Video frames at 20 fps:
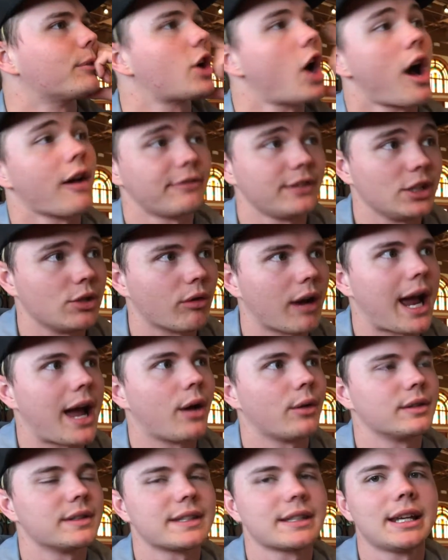coffee
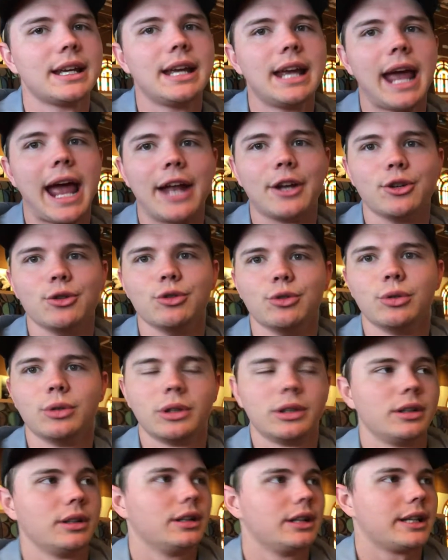grounds, and
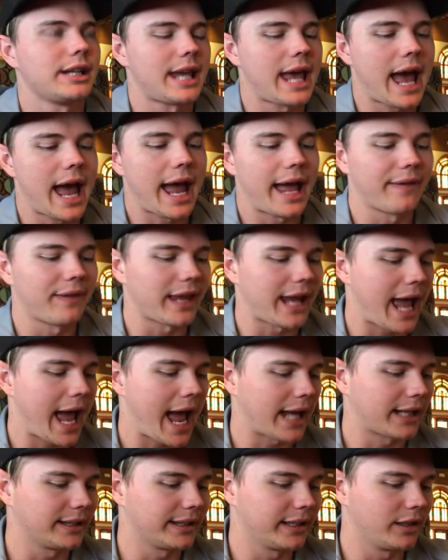they
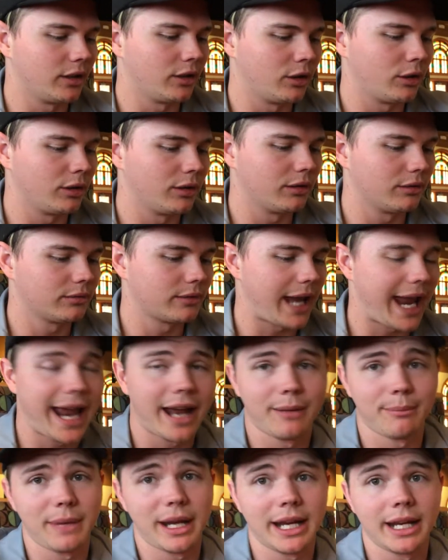had little
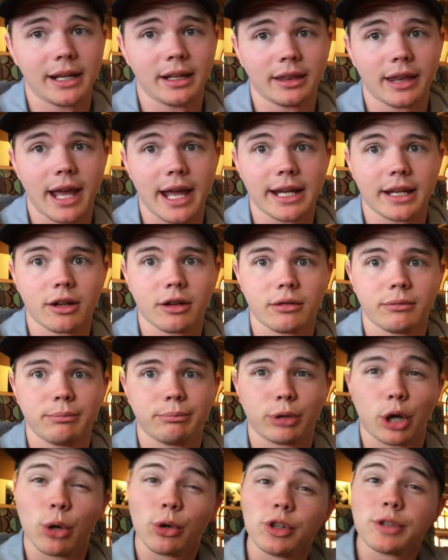handmade like
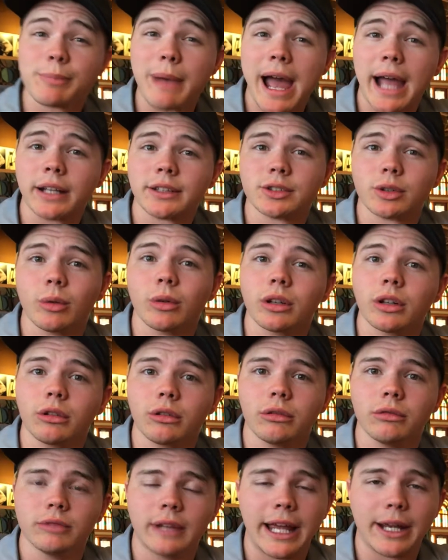produce bags or
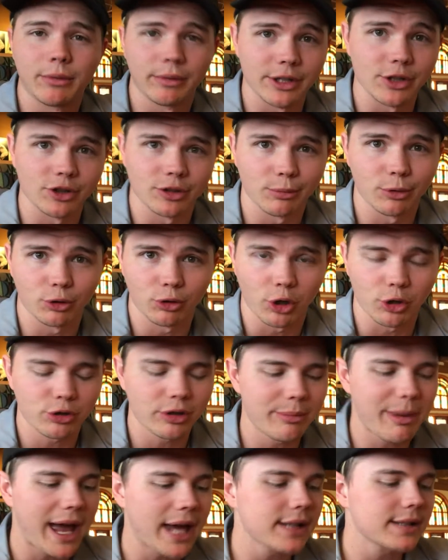like reusable
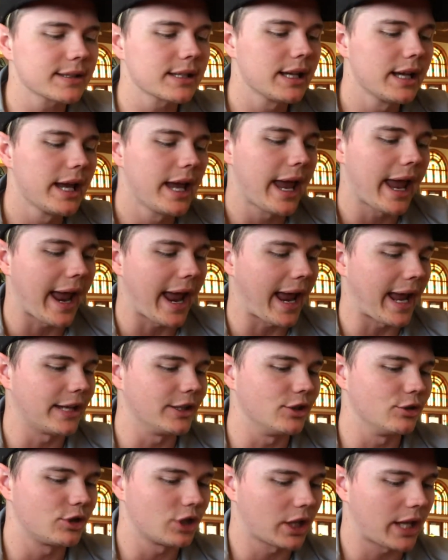grocery bags.
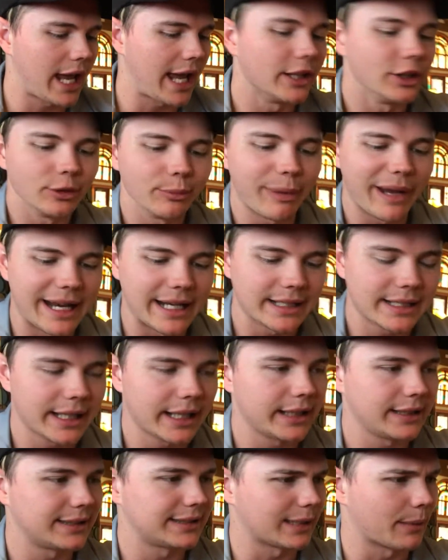And you took it and you
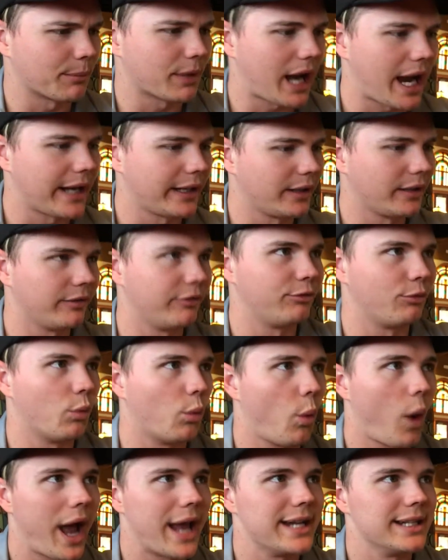painted some kind of
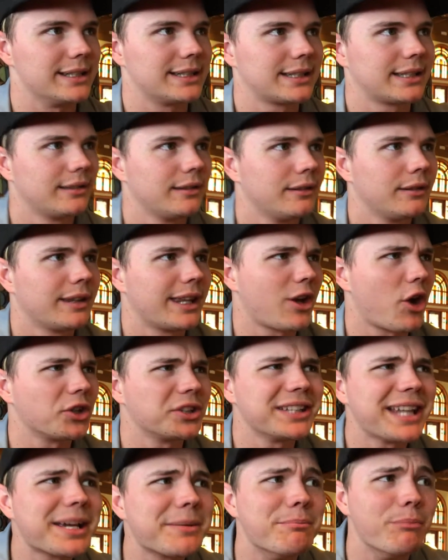white, they
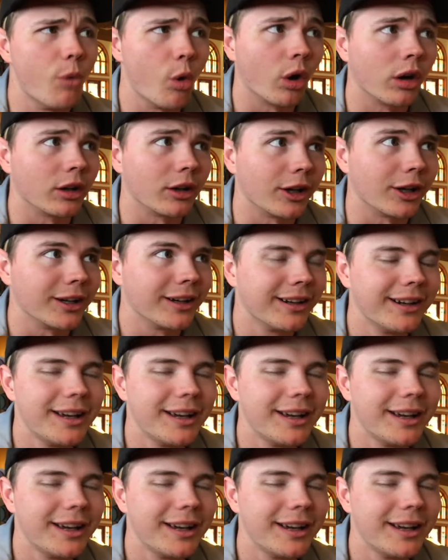called it like mortar.